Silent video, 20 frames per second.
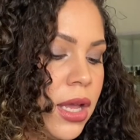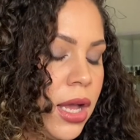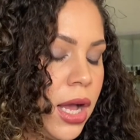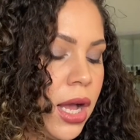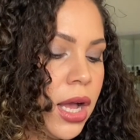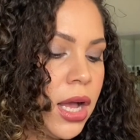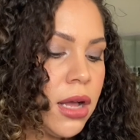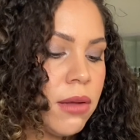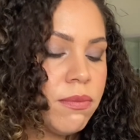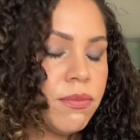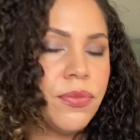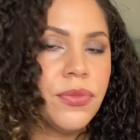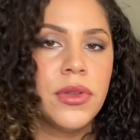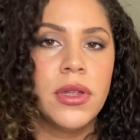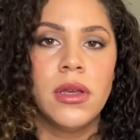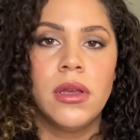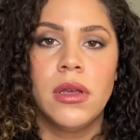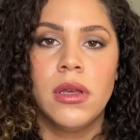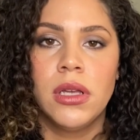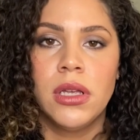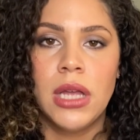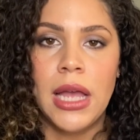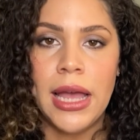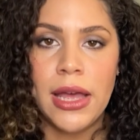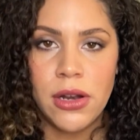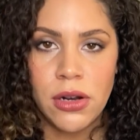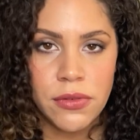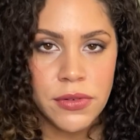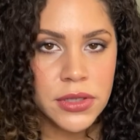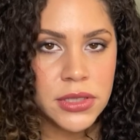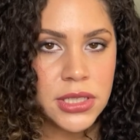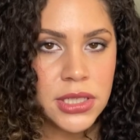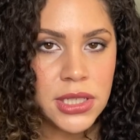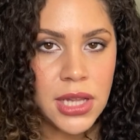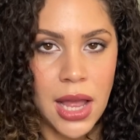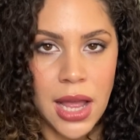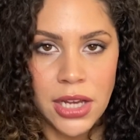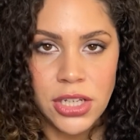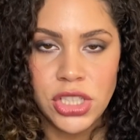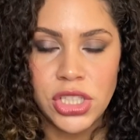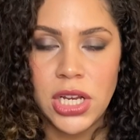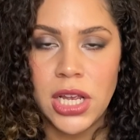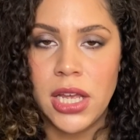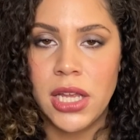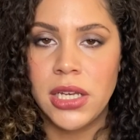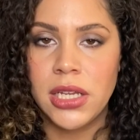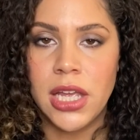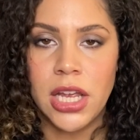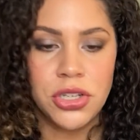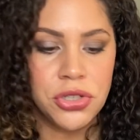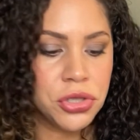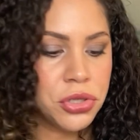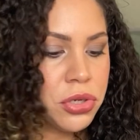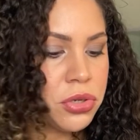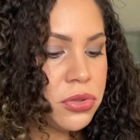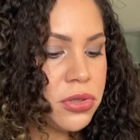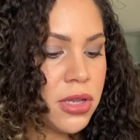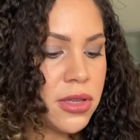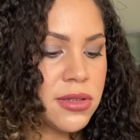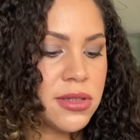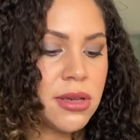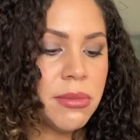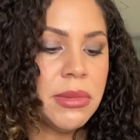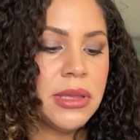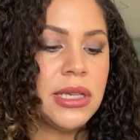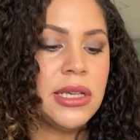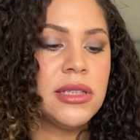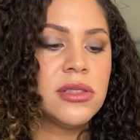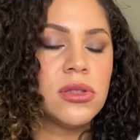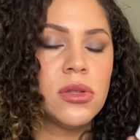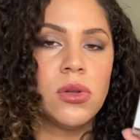head over to Lush and get your nose on some of these.